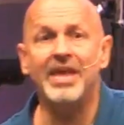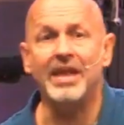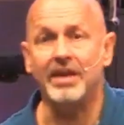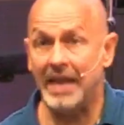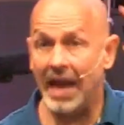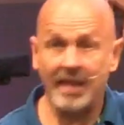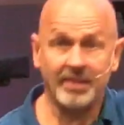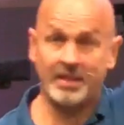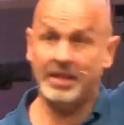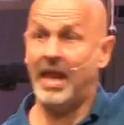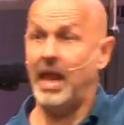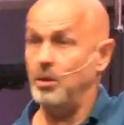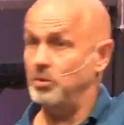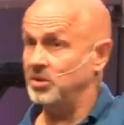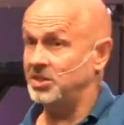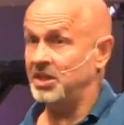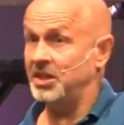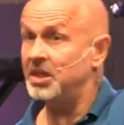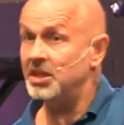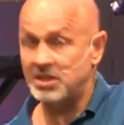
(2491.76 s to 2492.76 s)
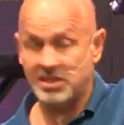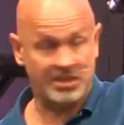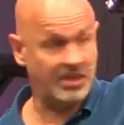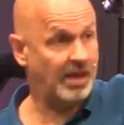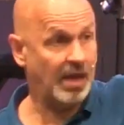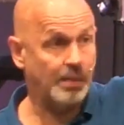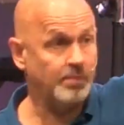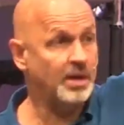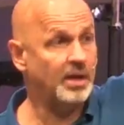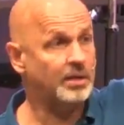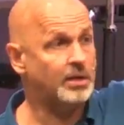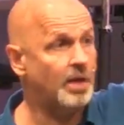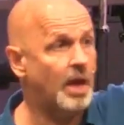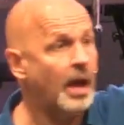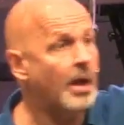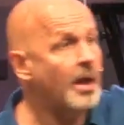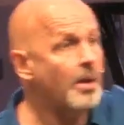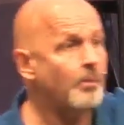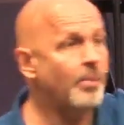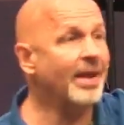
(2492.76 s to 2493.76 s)
that, not that I was innocent,
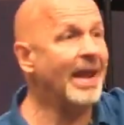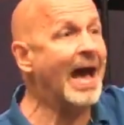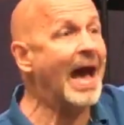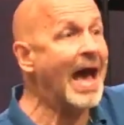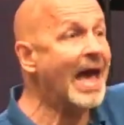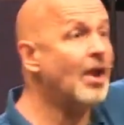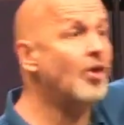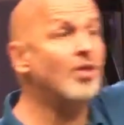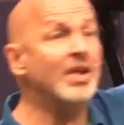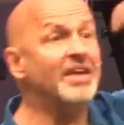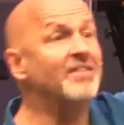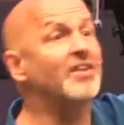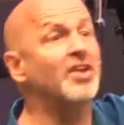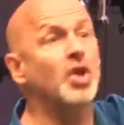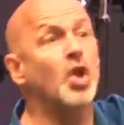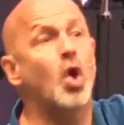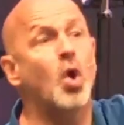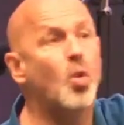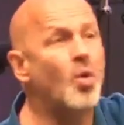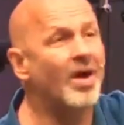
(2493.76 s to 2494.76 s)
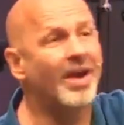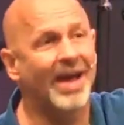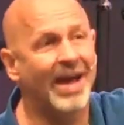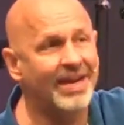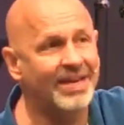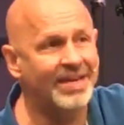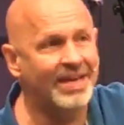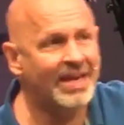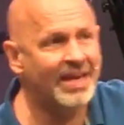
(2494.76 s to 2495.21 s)
but I don't even know what I